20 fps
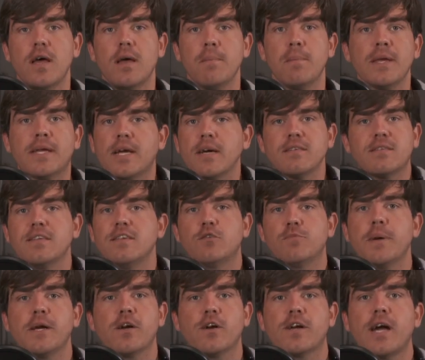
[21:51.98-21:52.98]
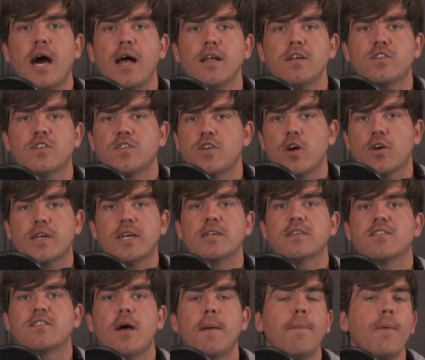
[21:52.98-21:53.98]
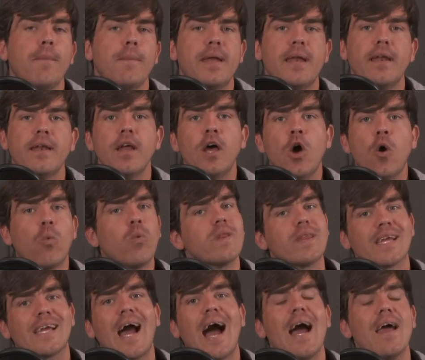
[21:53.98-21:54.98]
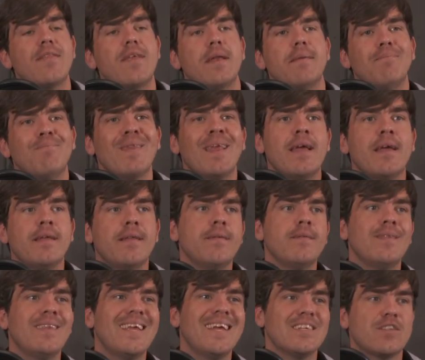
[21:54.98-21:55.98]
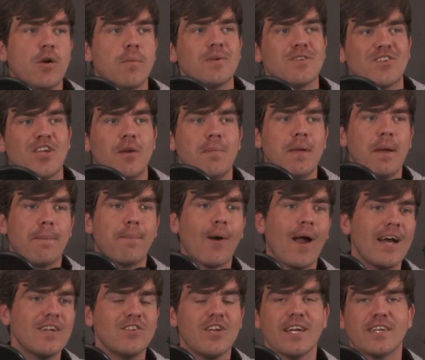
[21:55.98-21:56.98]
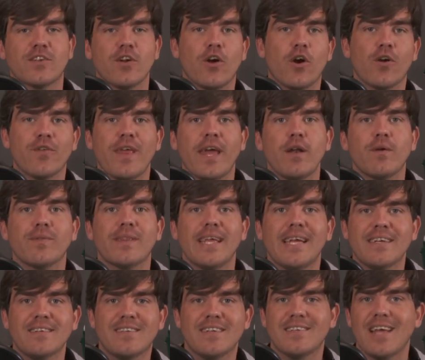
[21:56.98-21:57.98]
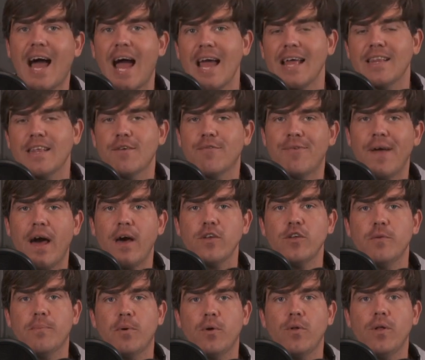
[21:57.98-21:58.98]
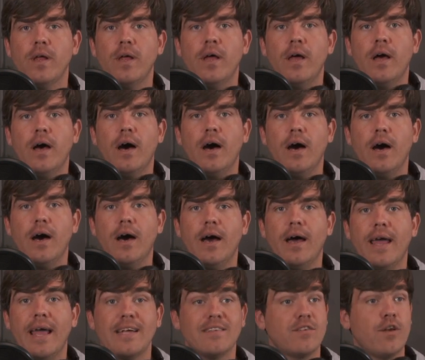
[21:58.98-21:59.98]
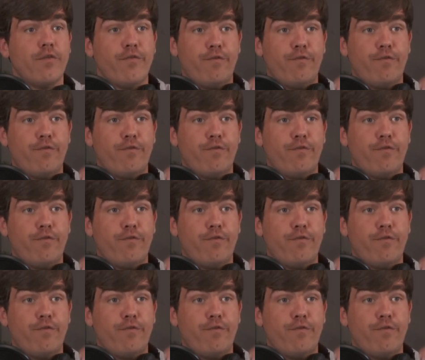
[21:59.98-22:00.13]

because these bigger colleges aren't going to supplement it with a guy that is almost going to be a project or they don't think is as highly valuable as a